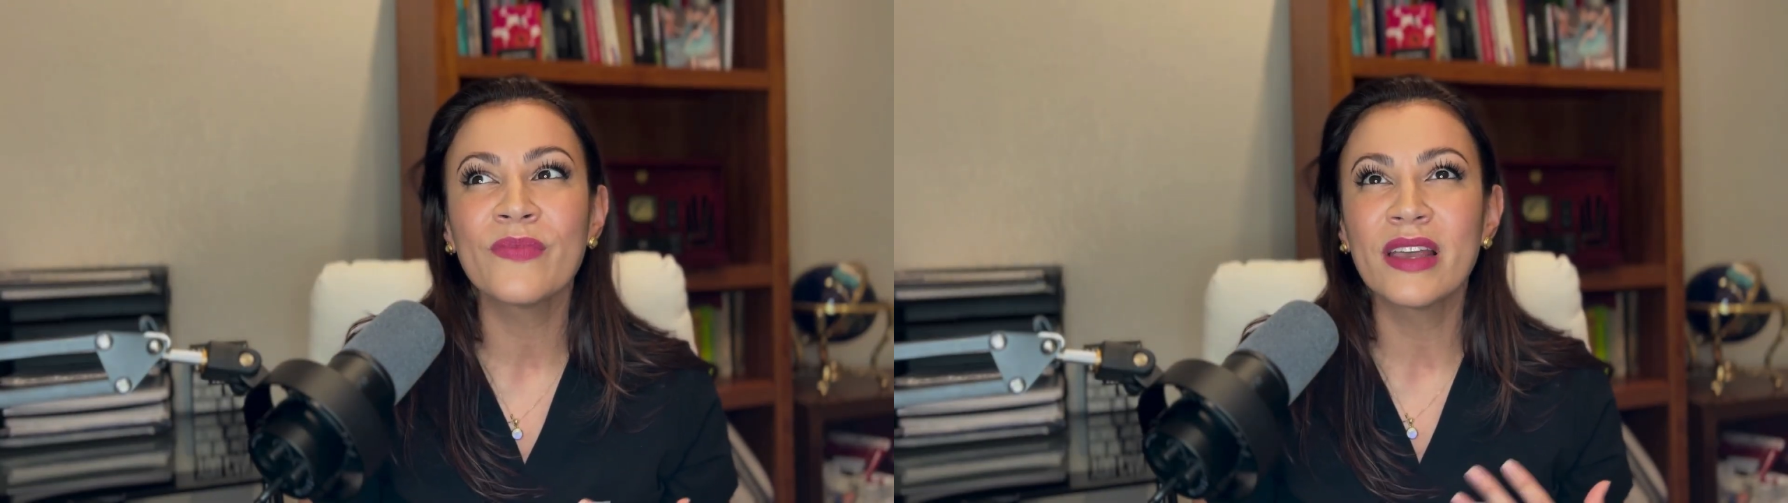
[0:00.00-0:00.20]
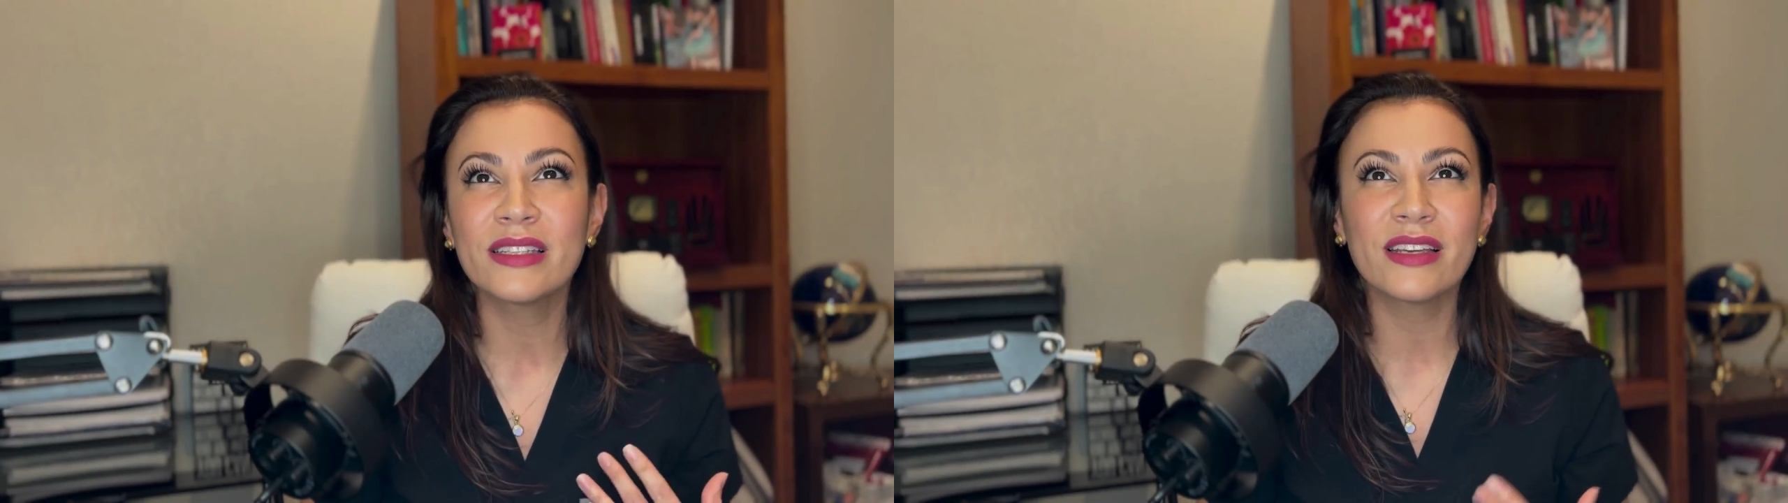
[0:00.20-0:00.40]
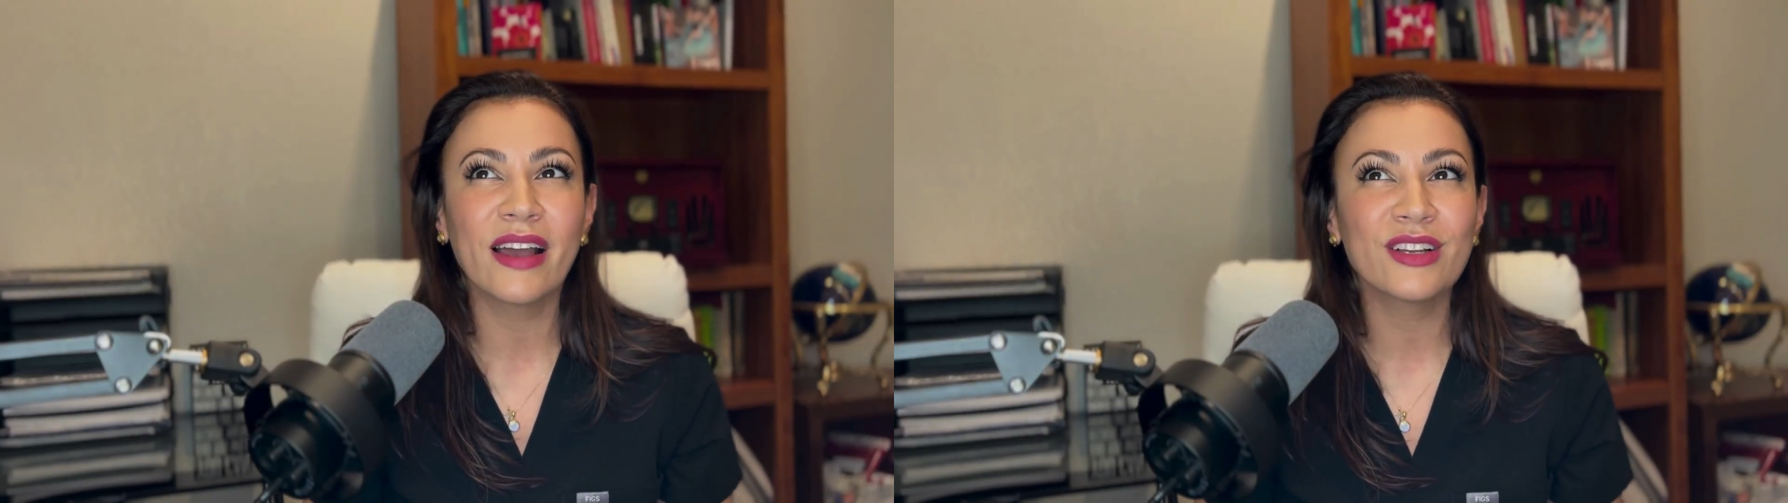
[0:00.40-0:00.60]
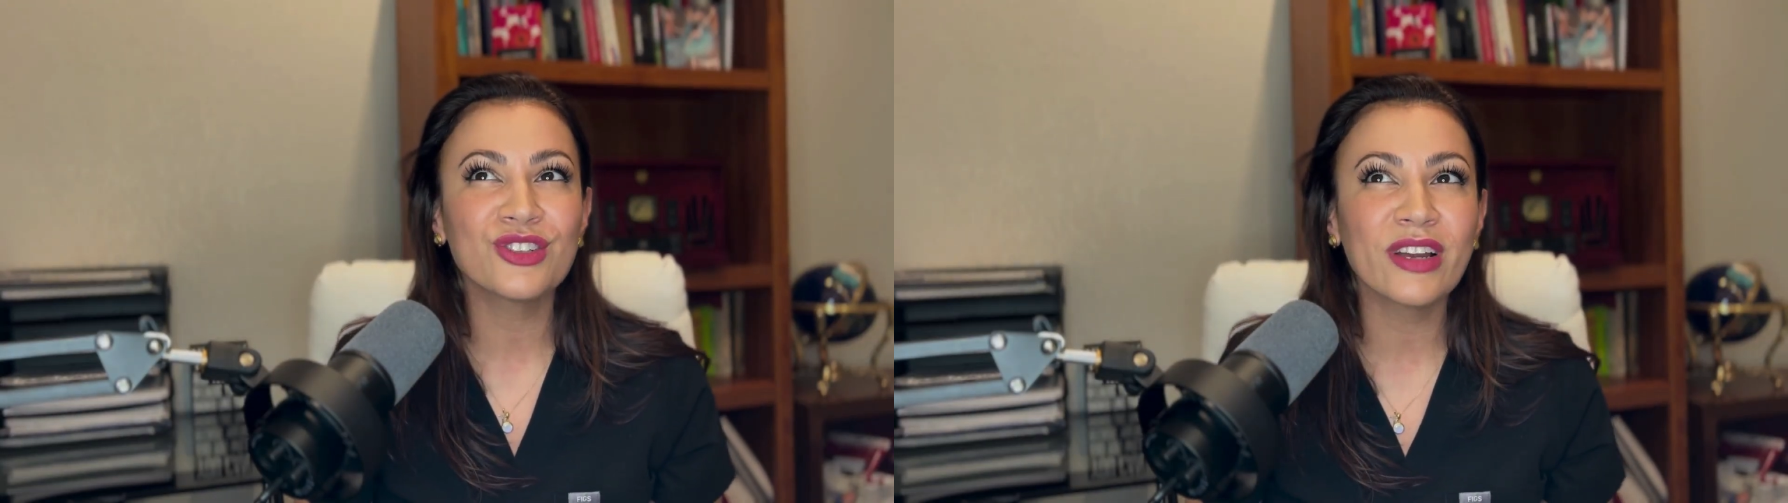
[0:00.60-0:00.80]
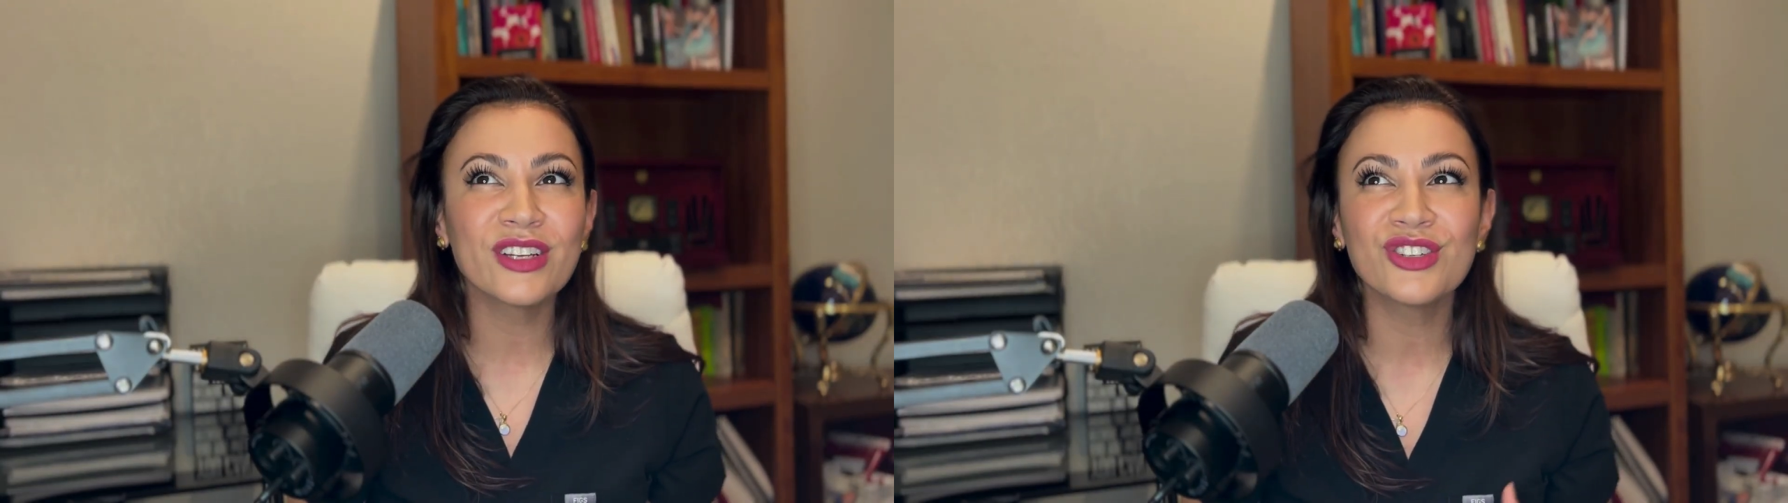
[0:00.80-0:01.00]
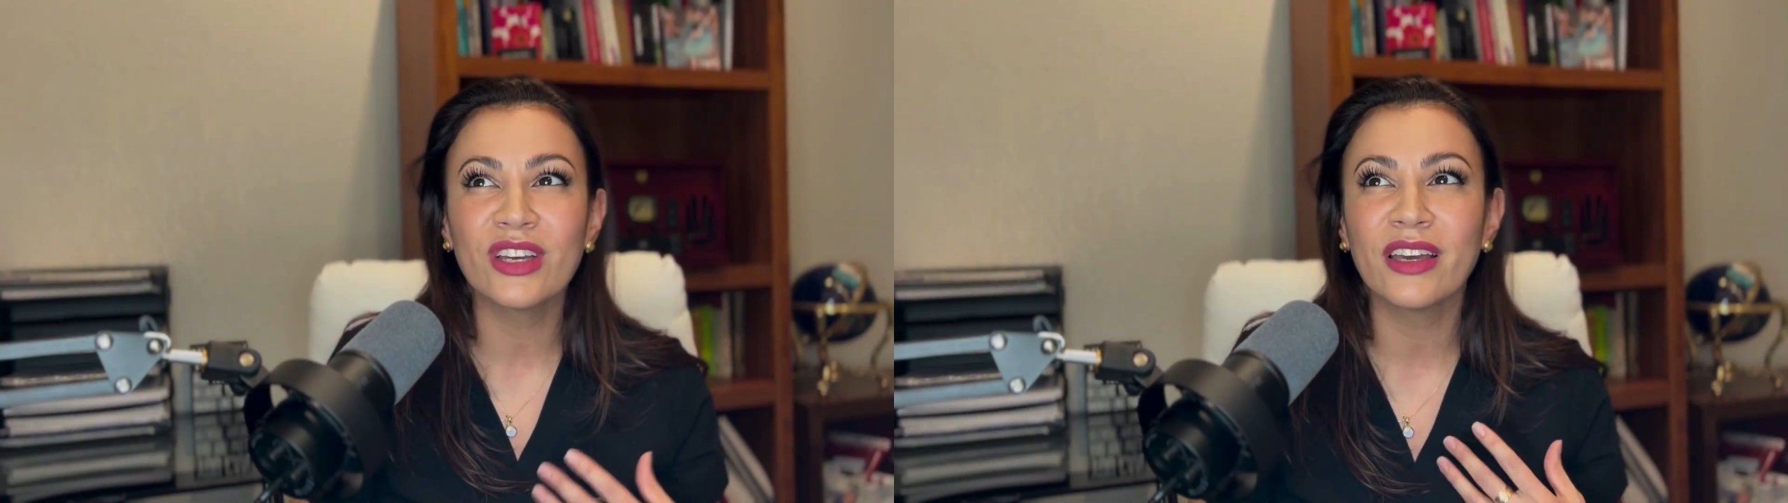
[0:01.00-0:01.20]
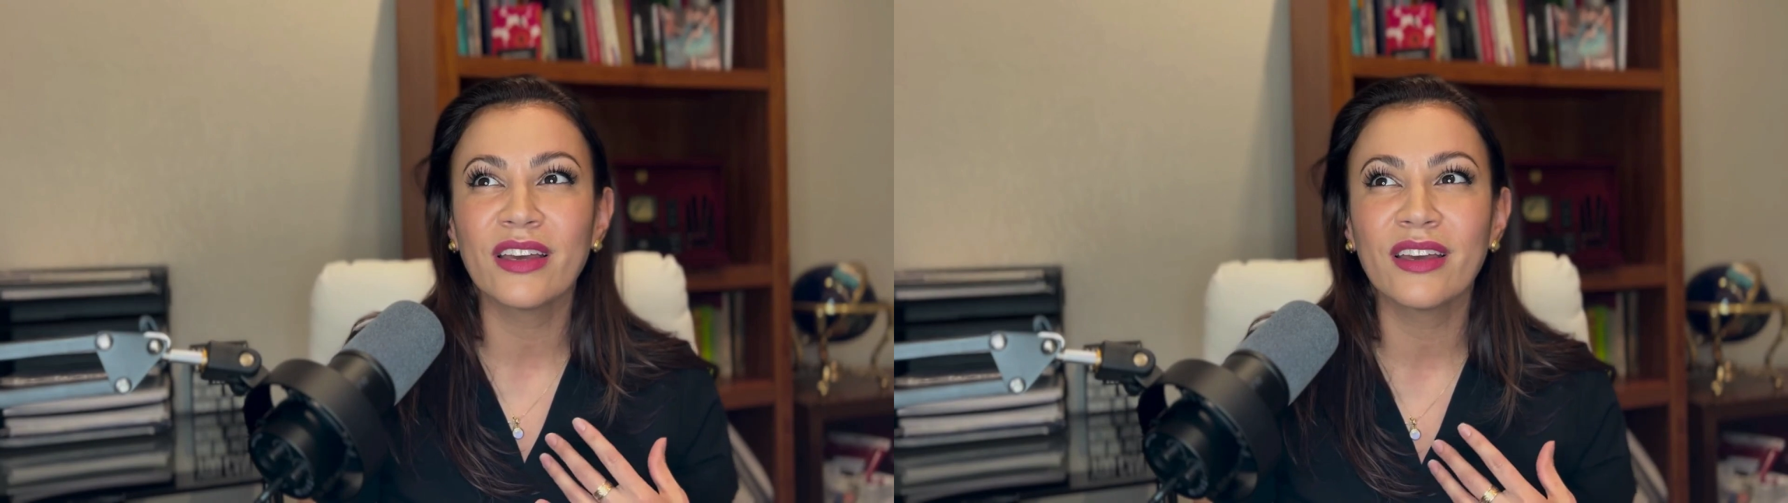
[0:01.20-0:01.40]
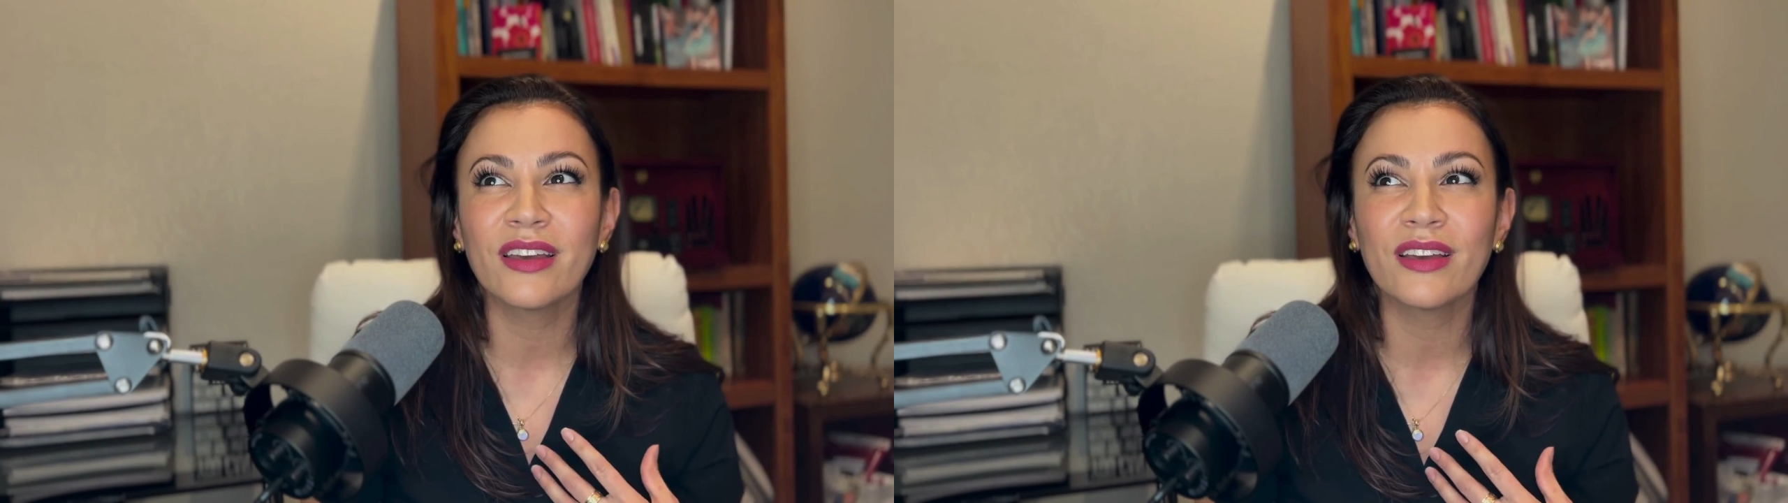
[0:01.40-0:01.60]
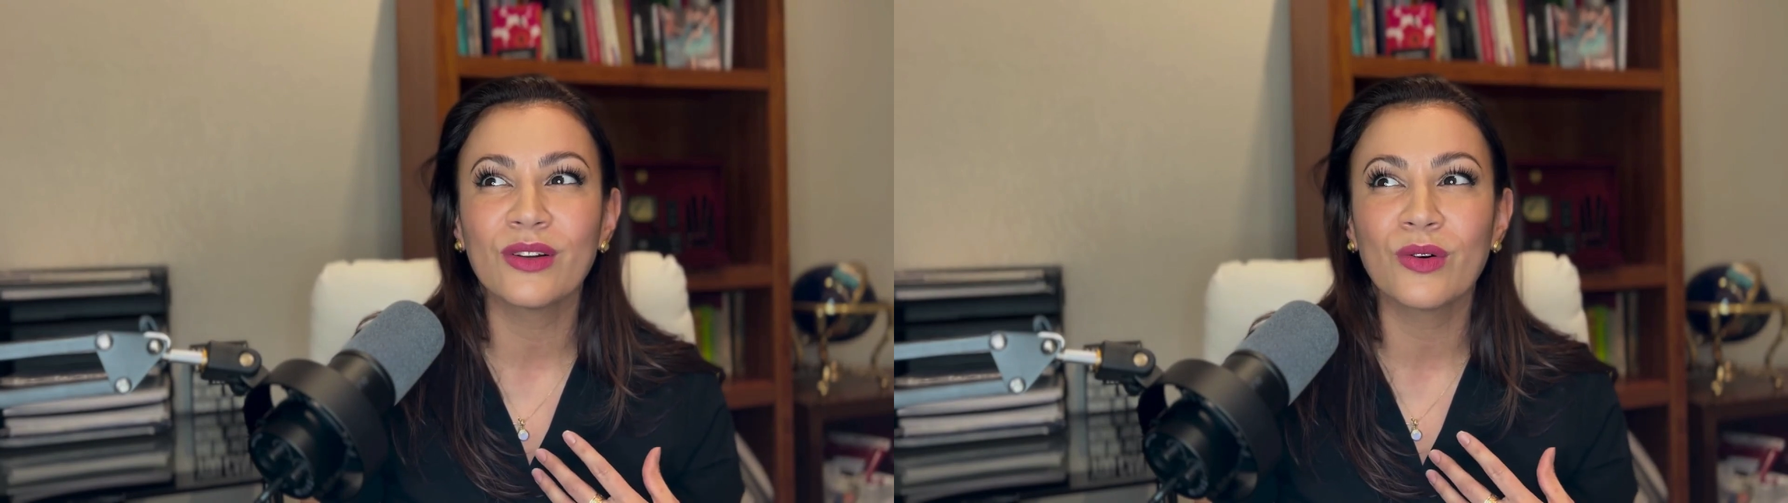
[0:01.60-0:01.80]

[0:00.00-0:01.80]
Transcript: dehydration